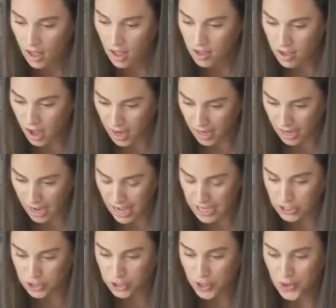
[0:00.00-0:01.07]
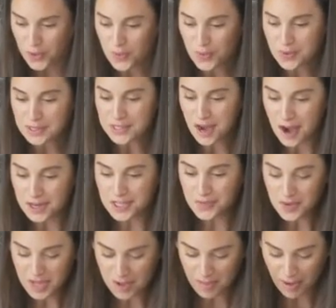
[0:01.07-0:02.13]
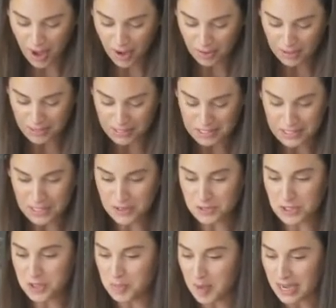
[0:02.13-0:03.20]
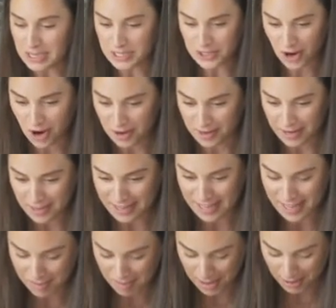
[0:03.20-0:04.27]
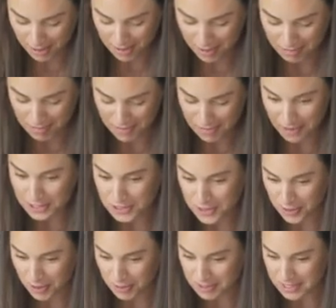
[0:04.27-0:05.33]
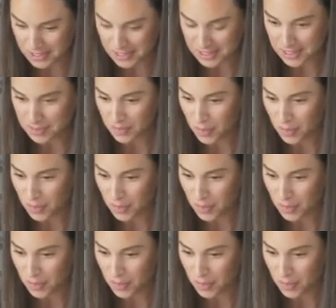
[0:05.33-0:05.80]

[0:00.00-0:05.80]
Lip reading: Got it. And so talk to me about this little space garden I keep hearing of, the veggie growth system.